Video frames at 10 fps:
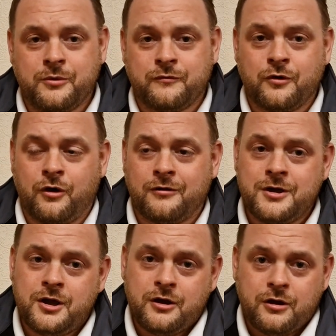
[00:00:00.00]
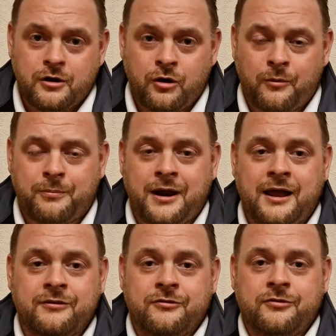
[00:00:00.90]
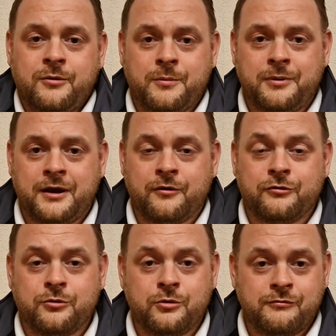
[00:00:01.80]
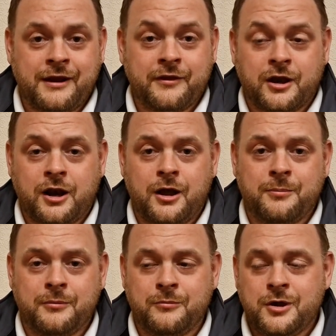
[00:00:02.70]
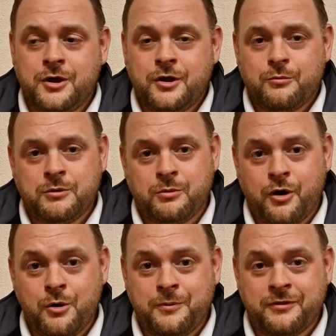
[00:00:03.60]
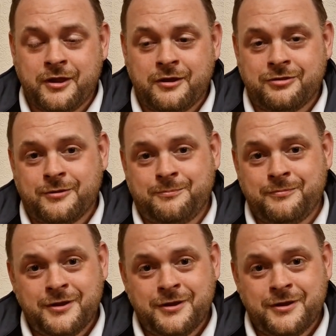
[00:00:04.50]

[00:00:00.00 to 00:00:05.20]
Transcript: We've got a lot of plans that we plan on to do around the club, and we were hoping that the